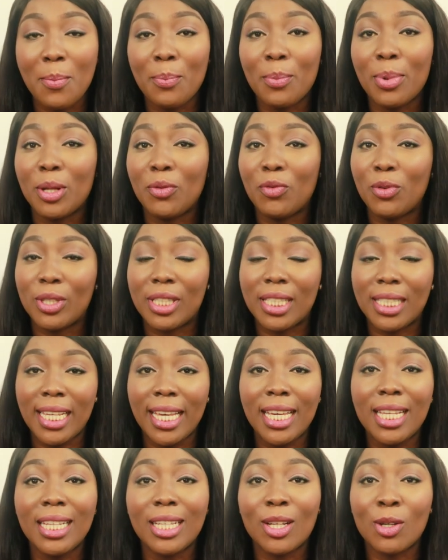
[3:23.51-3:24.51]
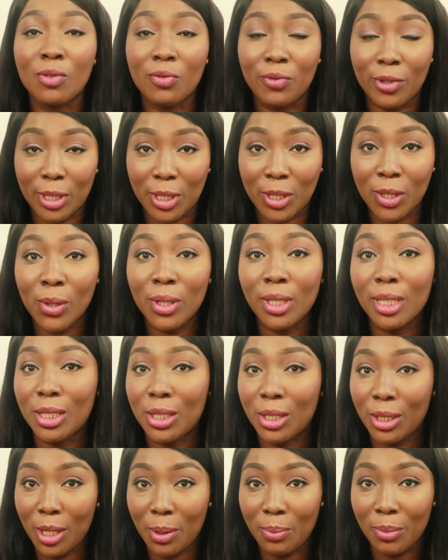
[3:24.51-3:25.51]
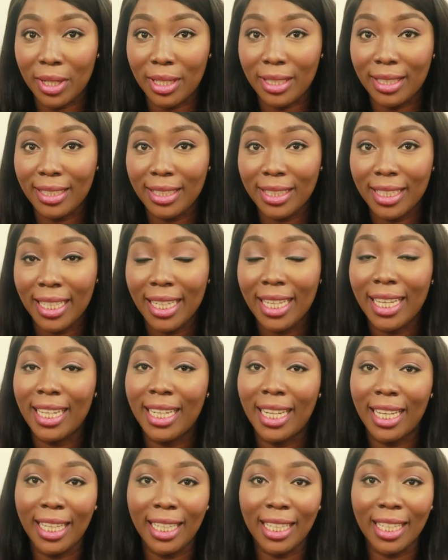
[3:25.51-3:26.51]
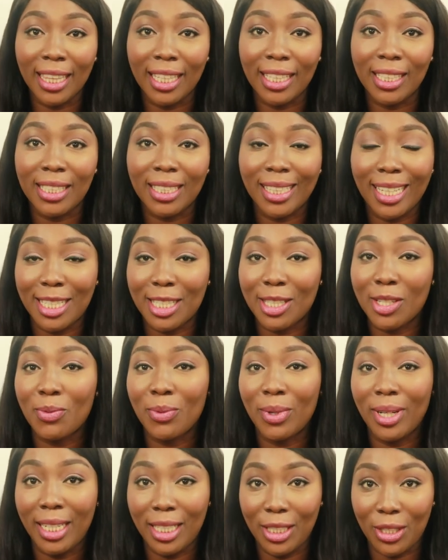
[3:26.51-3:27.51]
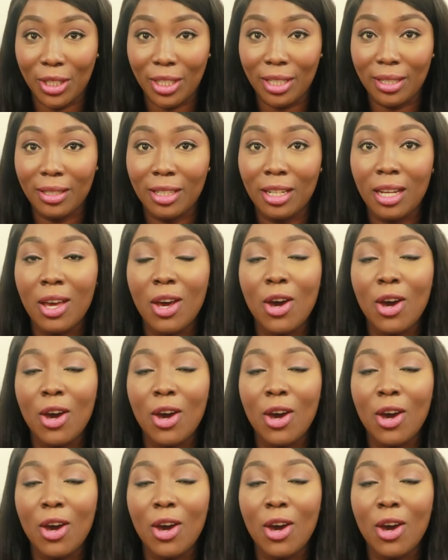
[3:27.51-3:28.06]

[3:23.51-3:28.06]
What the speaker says: But if you're saying confession in German, in English, that's the religion.